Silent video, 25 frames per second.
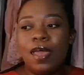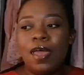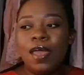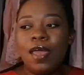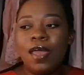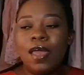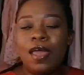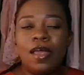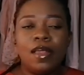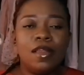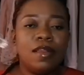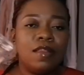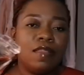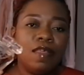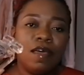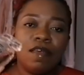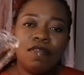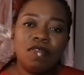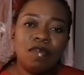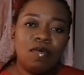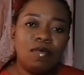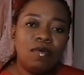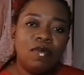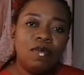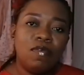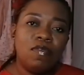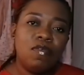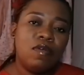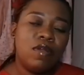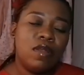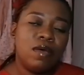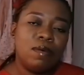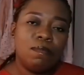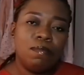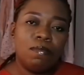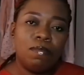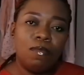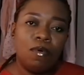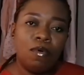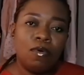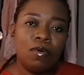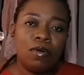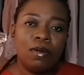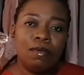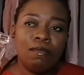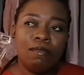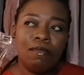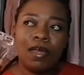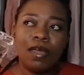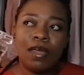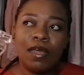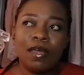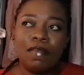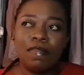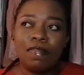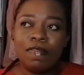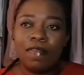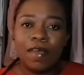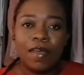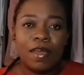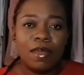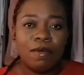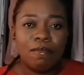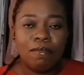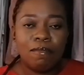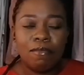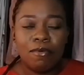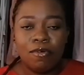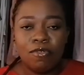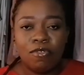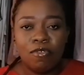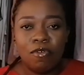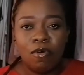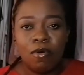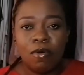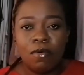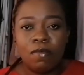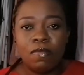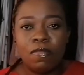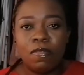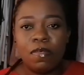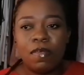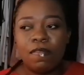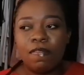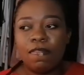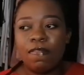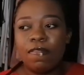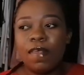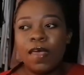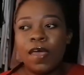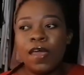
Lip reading: And that's the reason I'm on my second bottle of this.